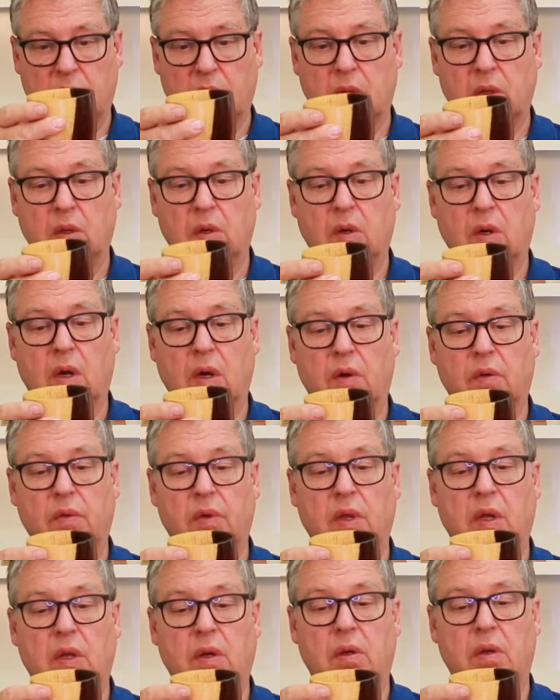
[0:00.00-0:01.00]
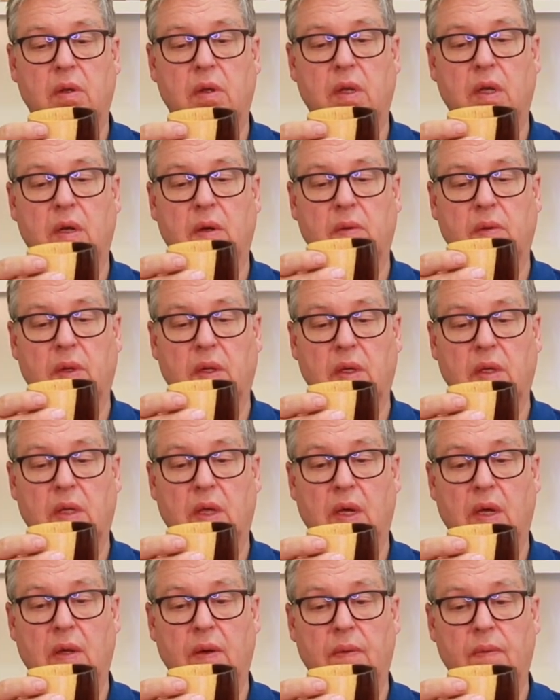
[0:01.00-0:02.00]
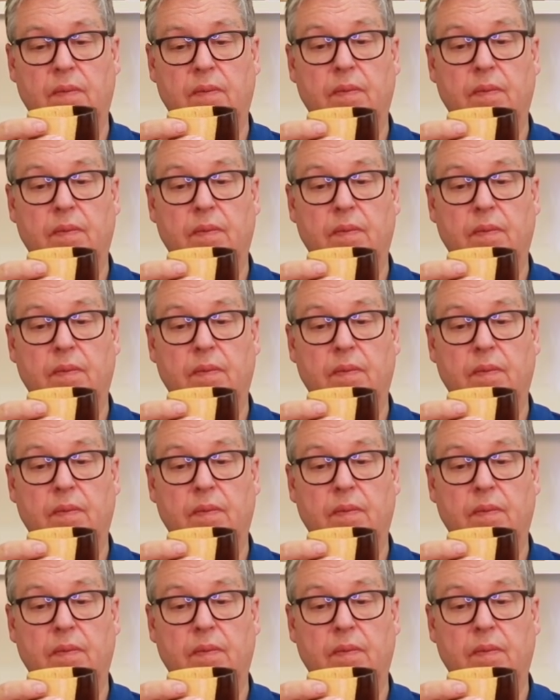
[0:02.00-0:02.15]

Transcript: or however that, like that.